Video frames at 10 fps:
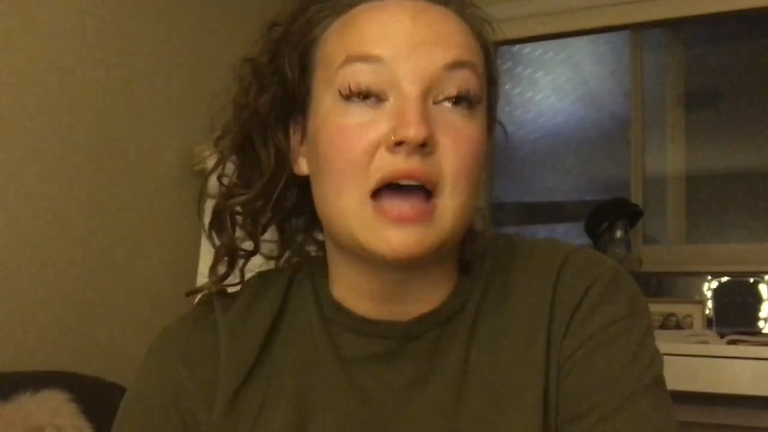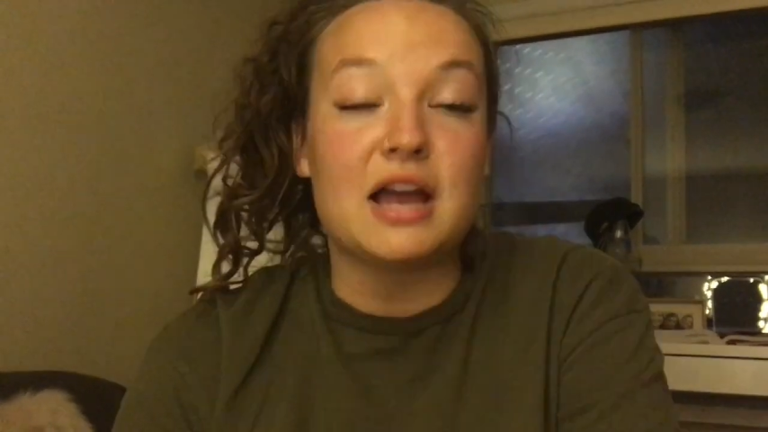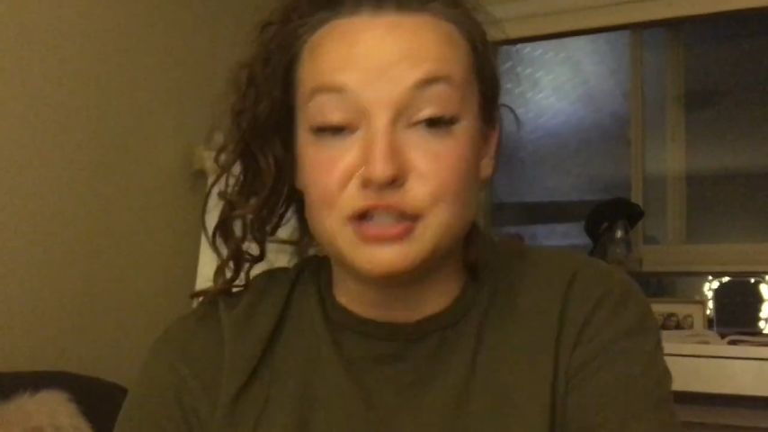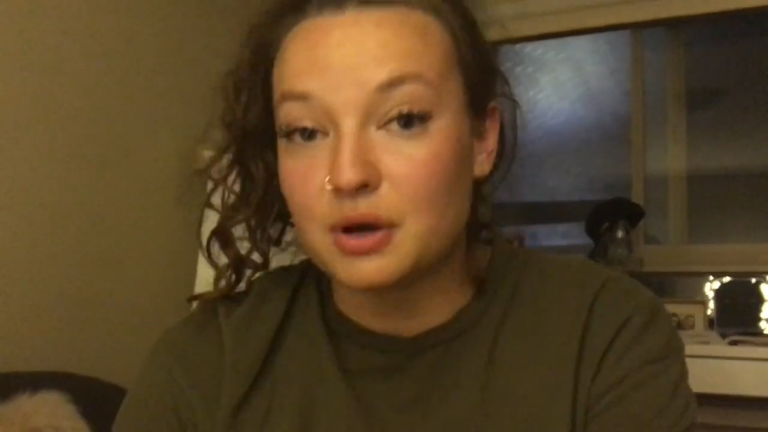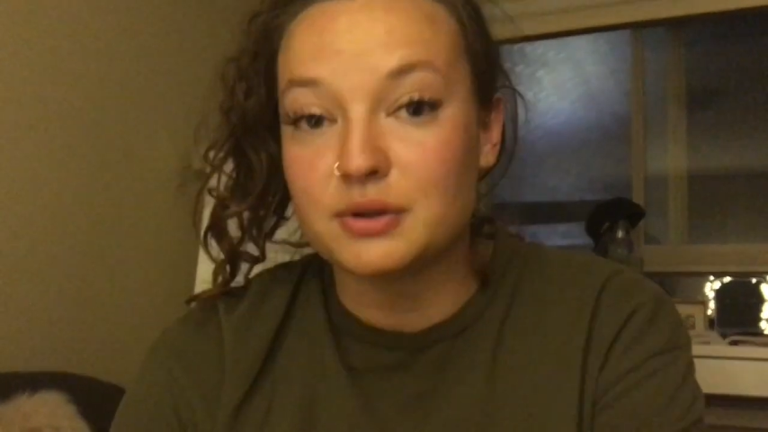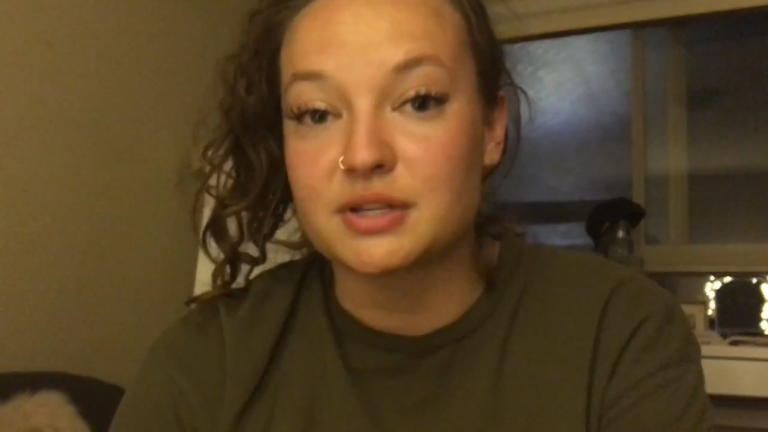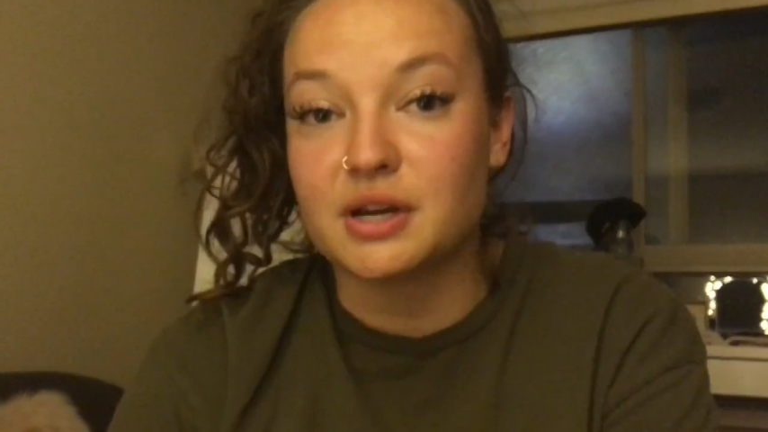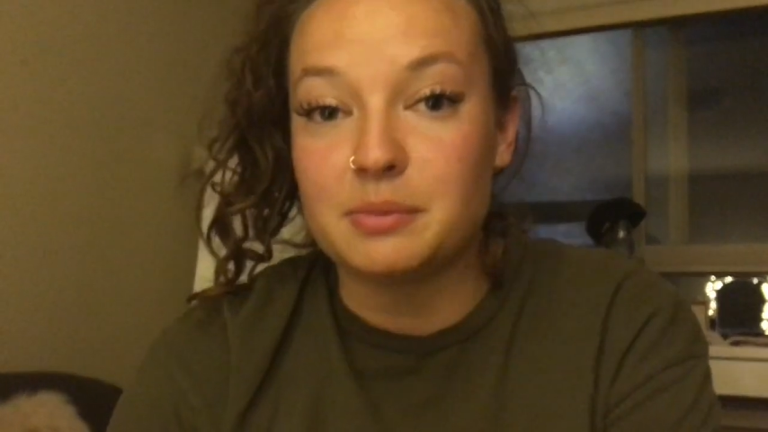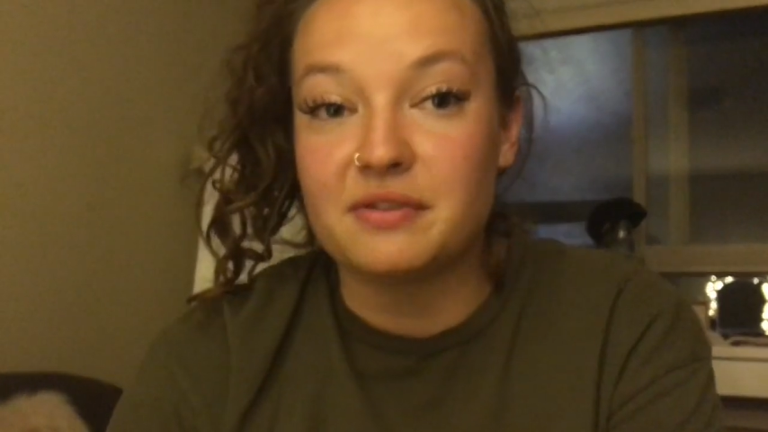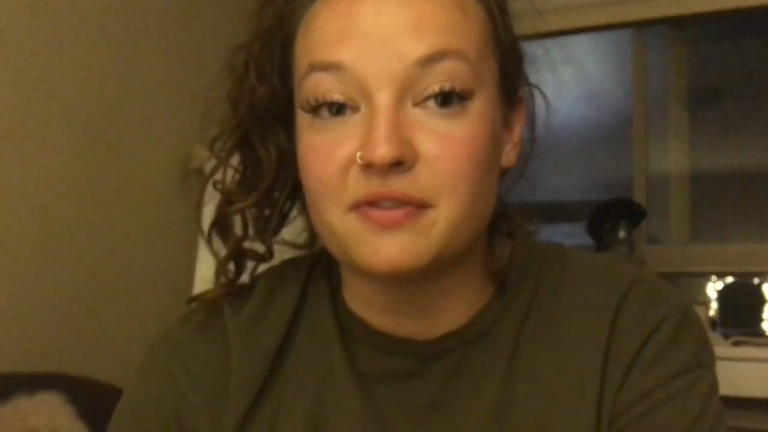I know it's
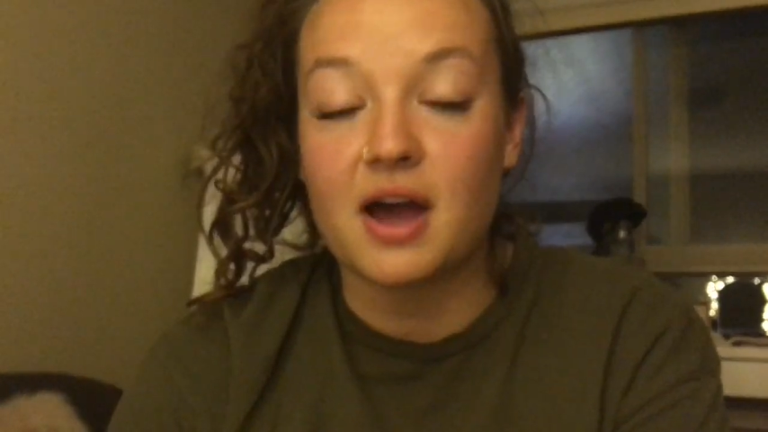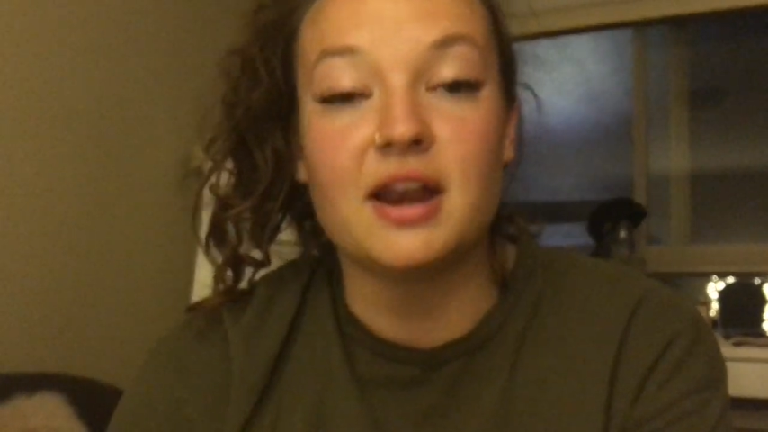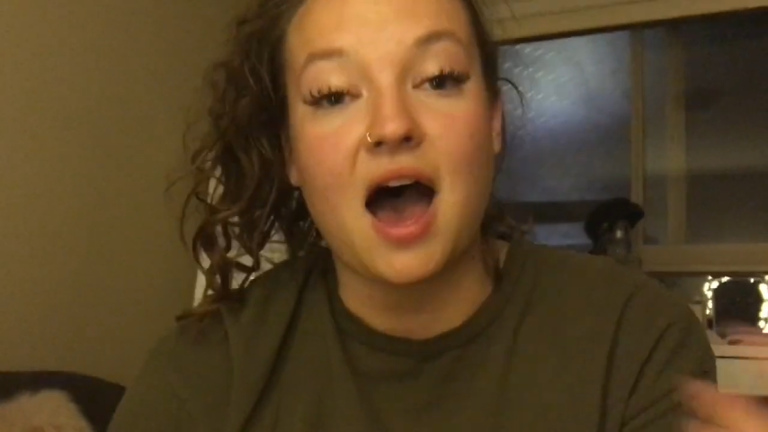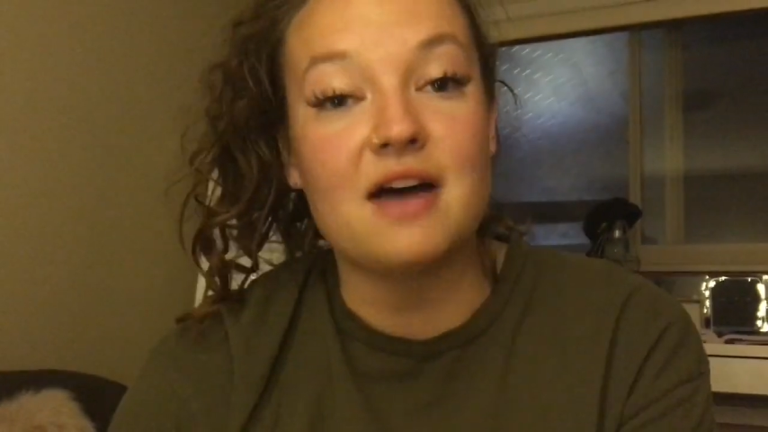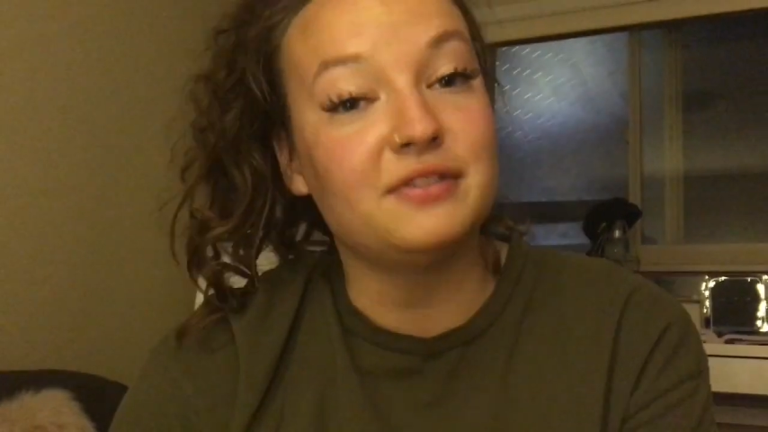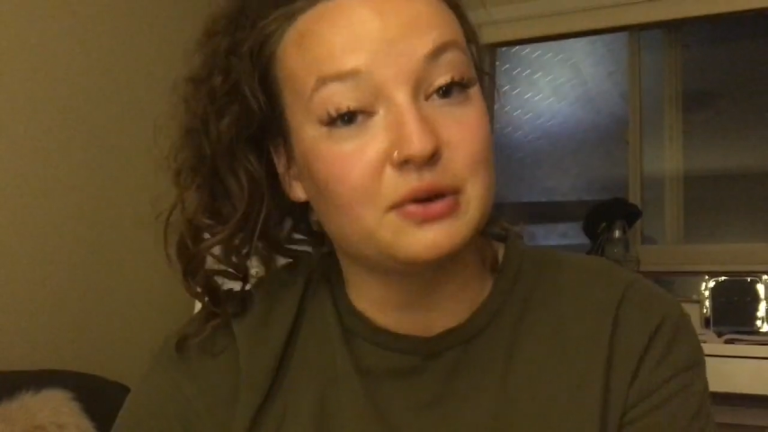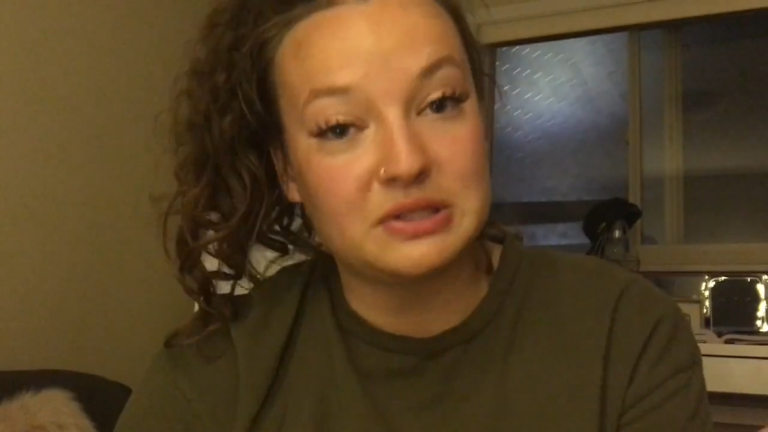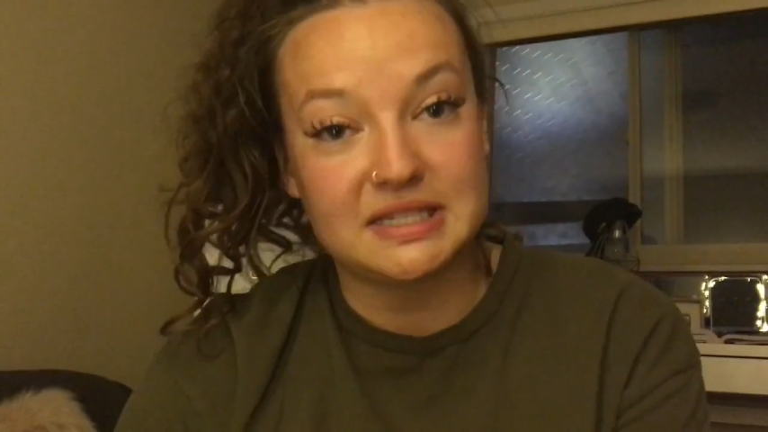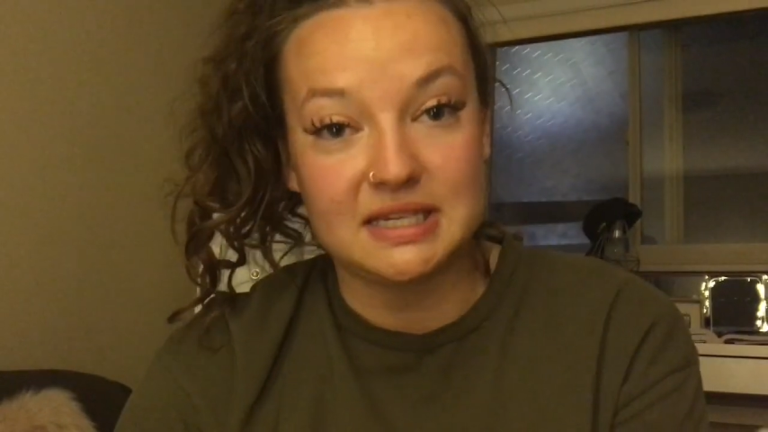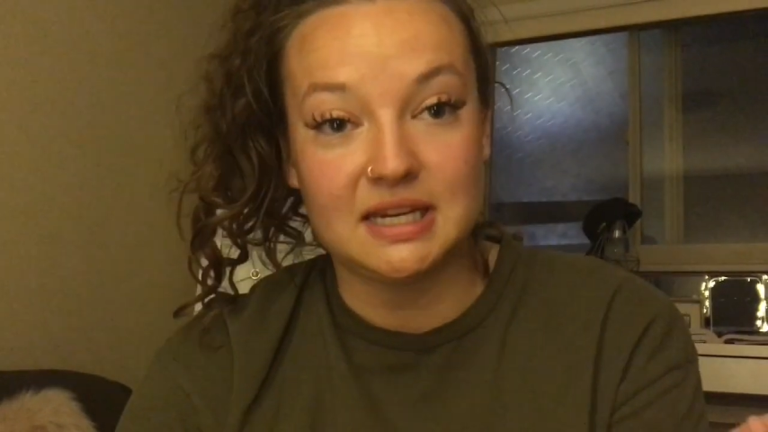gonna be fun. I've
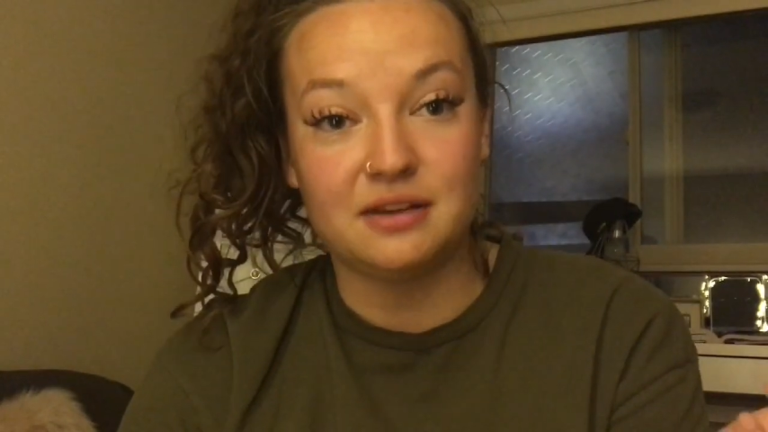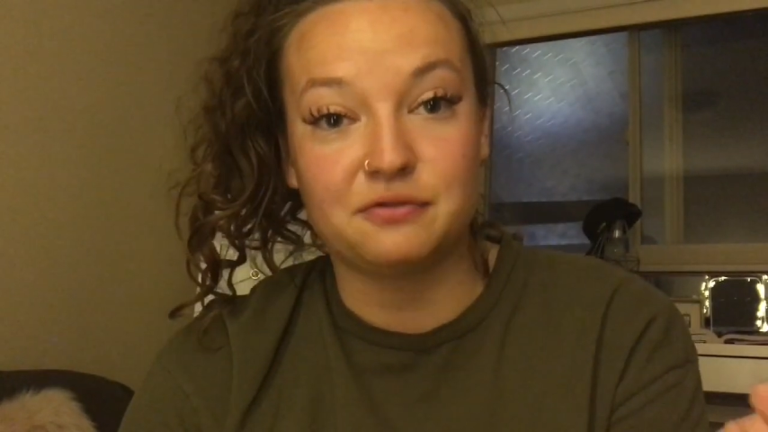known Sydney